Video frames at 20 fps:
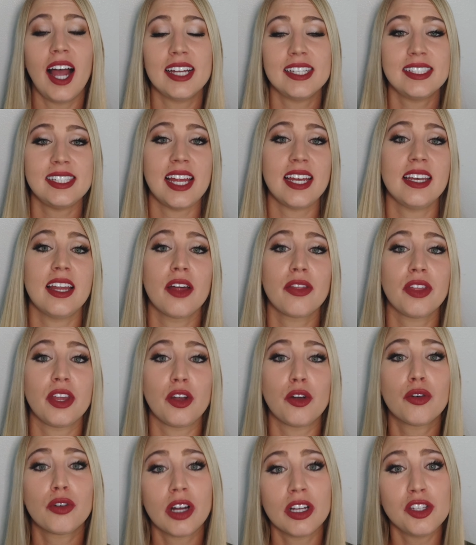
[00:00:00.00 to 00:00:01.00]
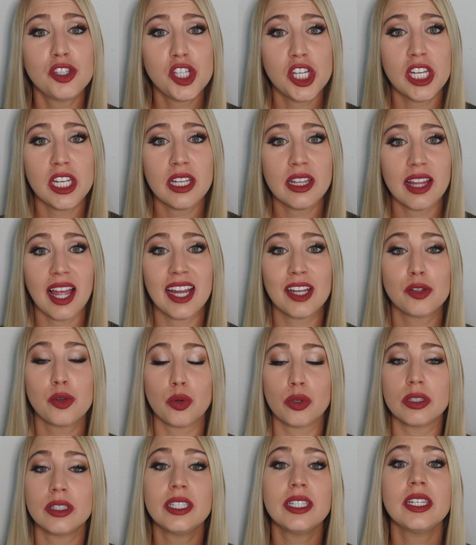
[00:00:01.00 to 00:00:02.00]
I say nothing crunchy like
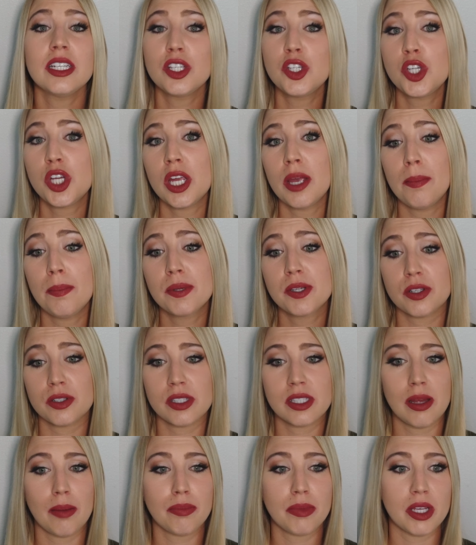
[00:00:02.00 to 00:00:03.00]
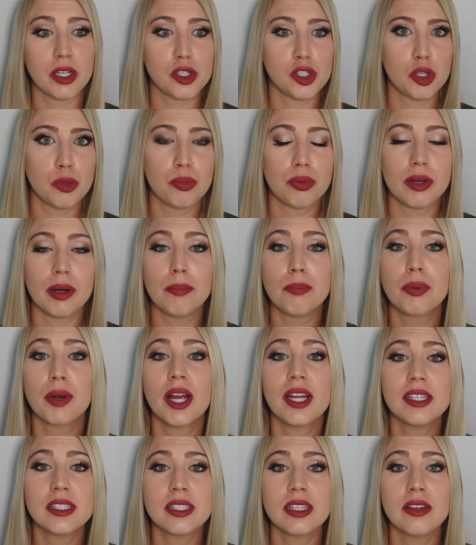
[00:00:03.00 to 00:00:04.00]
tortilla chips or something super
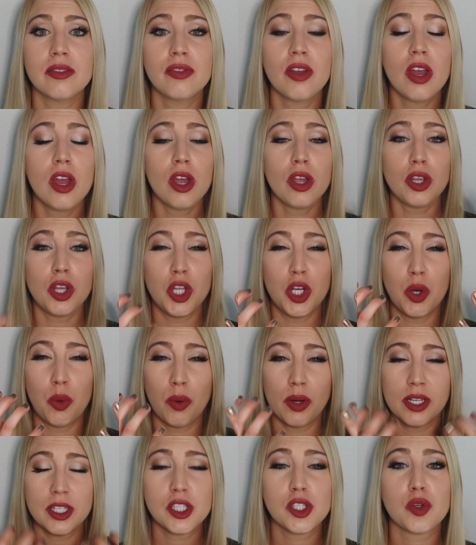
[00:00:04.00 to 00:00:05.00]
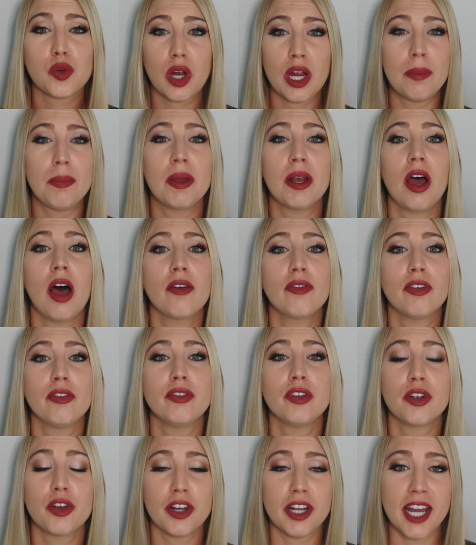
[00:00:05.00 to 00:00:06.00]
abrasive. You don't want to scrape it off
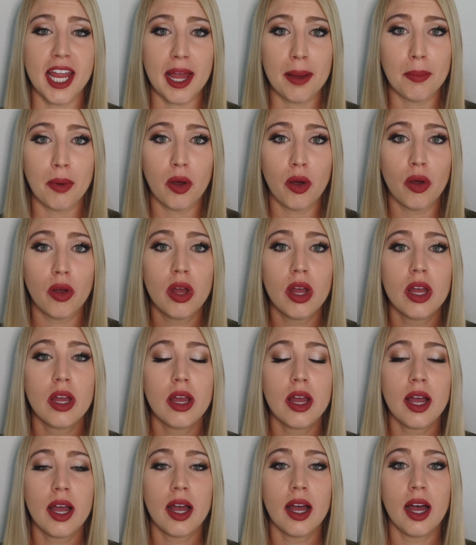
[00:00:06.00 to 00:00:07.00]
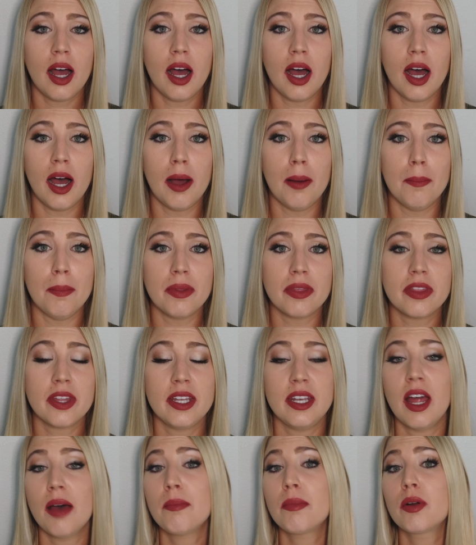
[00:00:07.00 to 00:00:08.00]
of your enamel. Um,
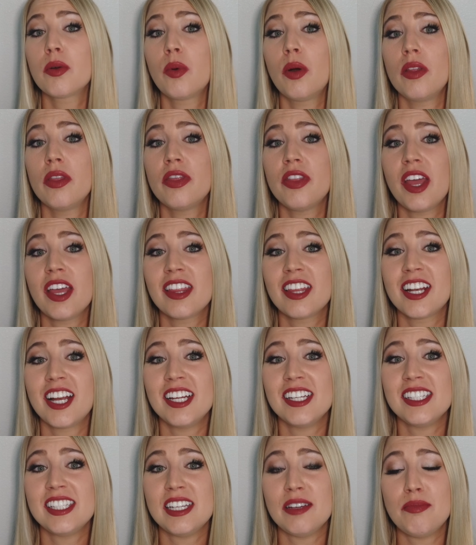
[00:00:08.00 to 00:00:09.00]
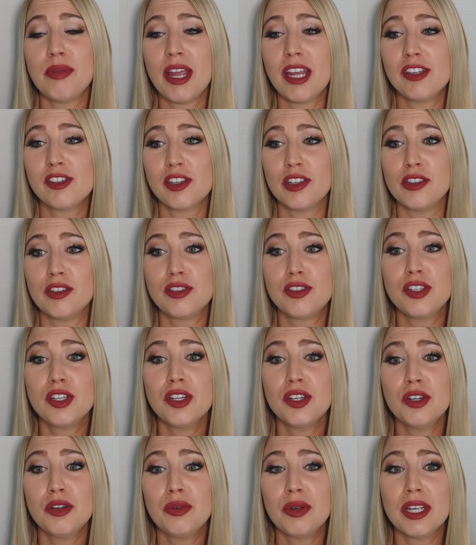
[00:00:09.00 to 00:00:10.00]
the number one thing that I see patients
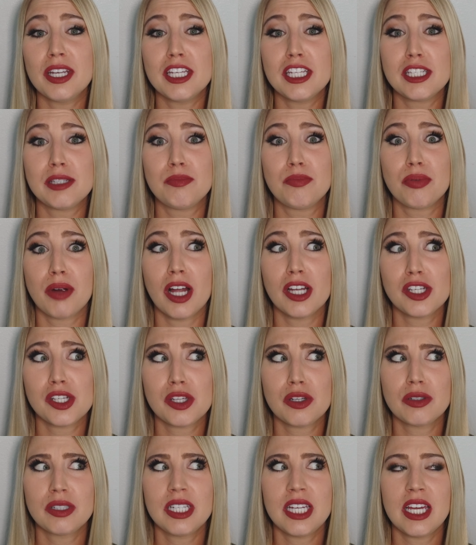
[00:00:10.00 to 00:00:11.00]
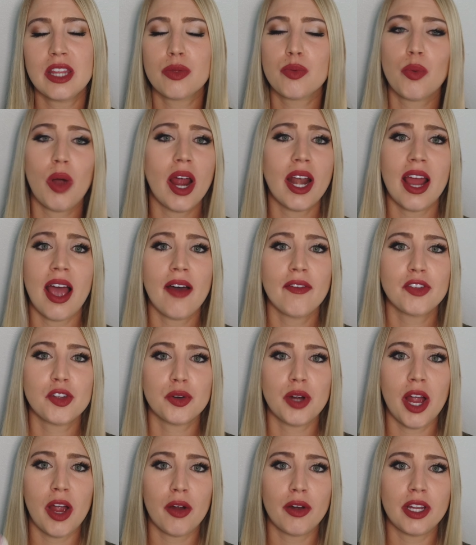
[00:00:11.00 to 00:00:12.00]
do is brush their teeth right
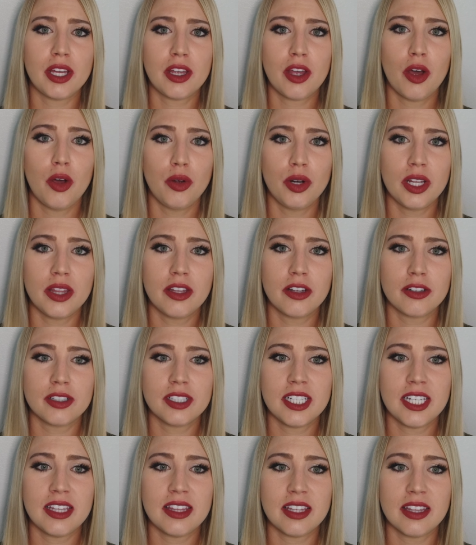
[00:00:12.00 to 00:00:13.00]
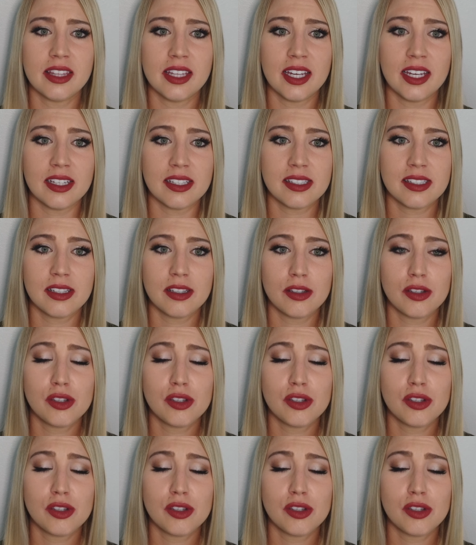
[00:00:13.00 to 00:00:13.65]
after I already coated their teeth in this.